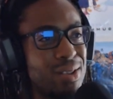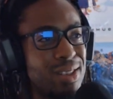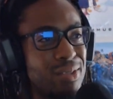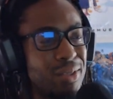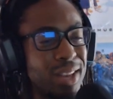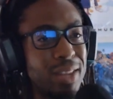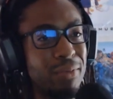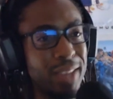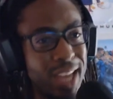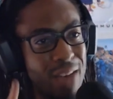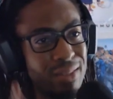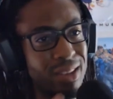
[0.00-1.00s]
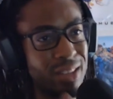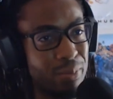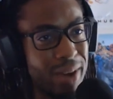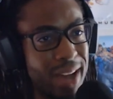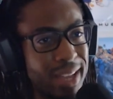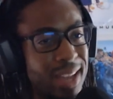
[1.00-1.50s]
I definitely gotta have you on the
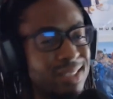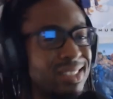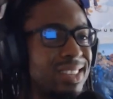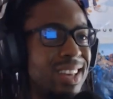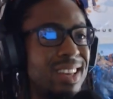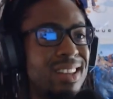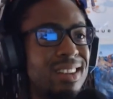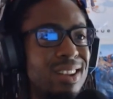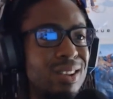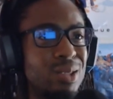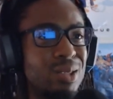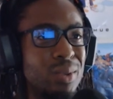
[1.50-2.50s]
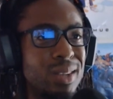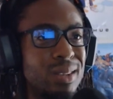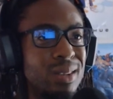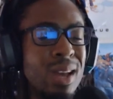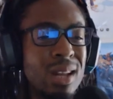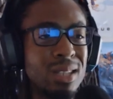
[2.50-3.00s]
podcast again. So we can
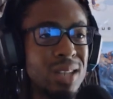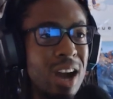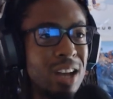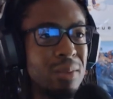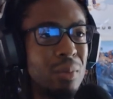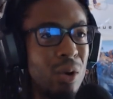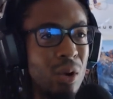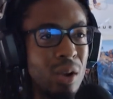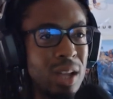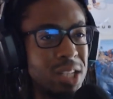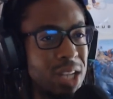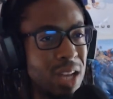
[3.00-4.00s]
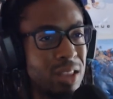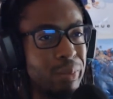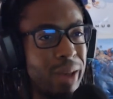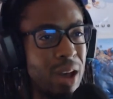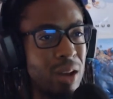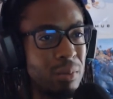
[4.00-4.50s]
talk more in depth
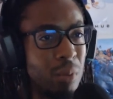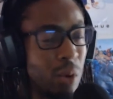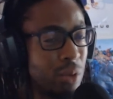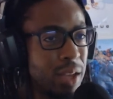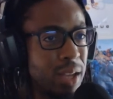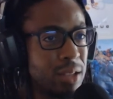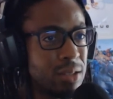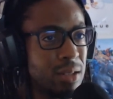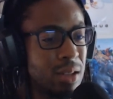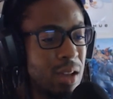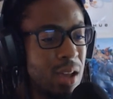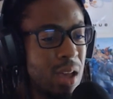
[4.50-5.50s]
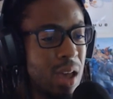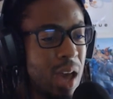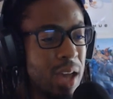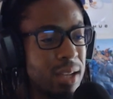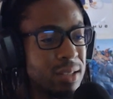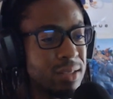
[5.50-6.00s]
about more things. And I
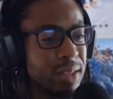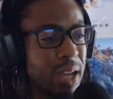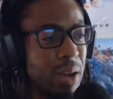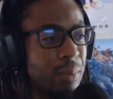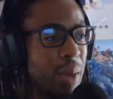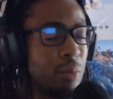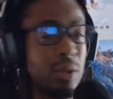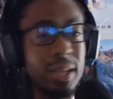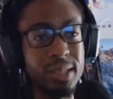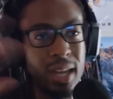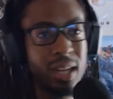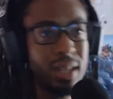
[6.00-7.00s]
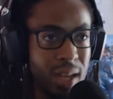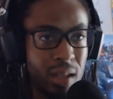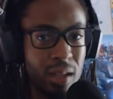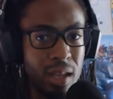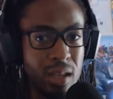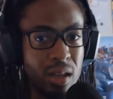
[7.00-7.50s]
guess like I'm really excited that
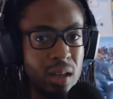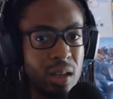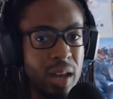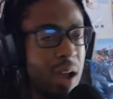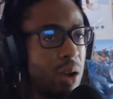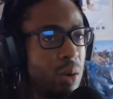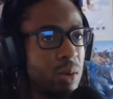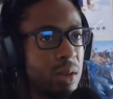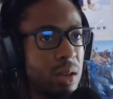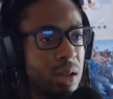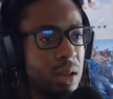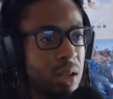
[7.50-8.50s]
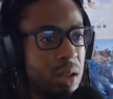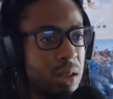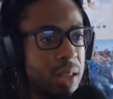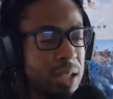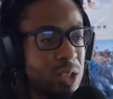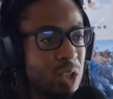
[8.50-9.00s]
like now the
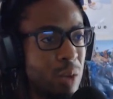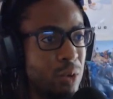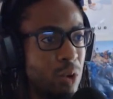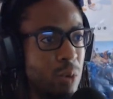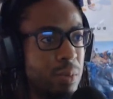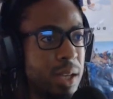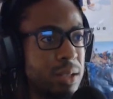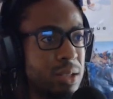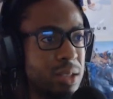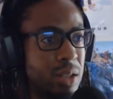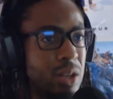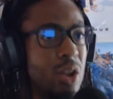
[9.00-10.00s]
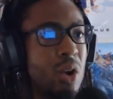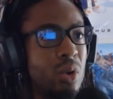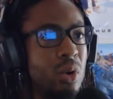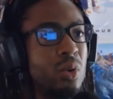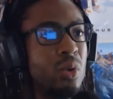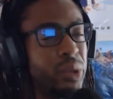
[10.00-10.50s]
That's Dope group gets to know
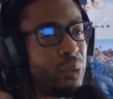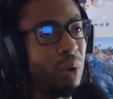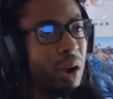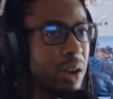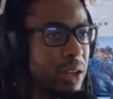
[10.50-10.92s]
who you are.